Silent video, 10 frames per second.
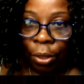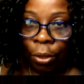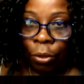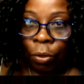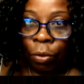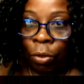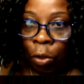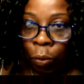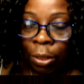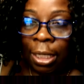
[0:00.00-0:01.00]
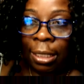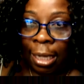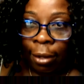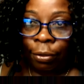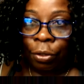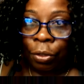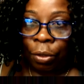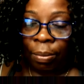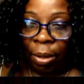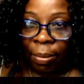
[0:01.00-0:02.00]
So those things I understood
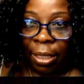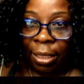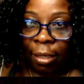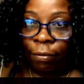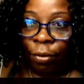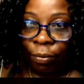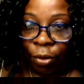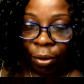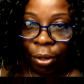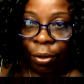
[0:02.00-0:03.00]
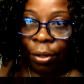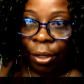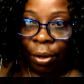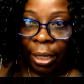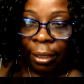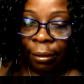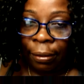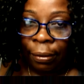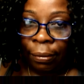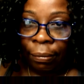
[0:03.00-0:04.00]
about myself from very early on.
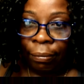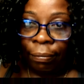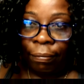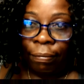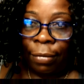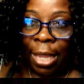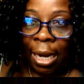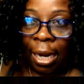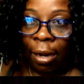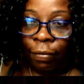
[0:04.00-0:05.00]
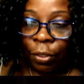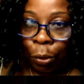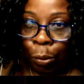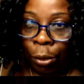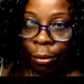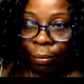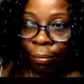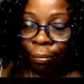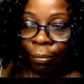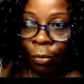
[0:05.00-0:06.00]
That I love school,
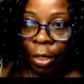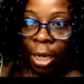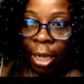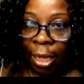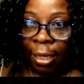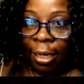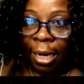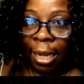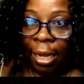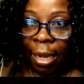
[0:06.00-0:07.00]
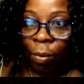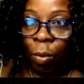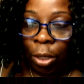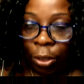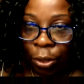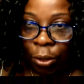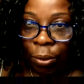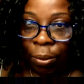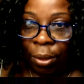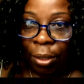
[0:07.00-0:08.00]
and that I want
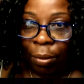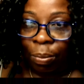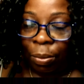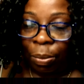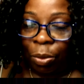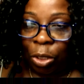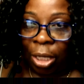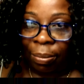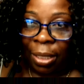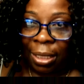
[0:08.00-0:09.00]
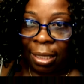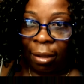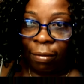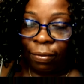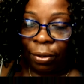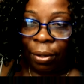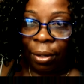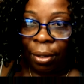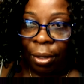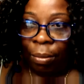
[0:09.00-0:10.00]
to project myself
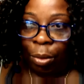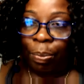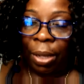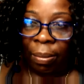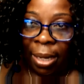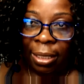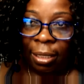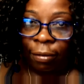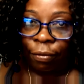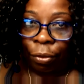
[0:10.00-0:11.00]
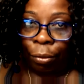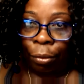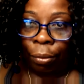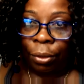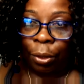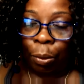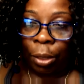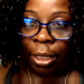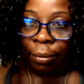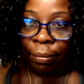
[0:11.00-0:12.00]
or propel myself through schooling.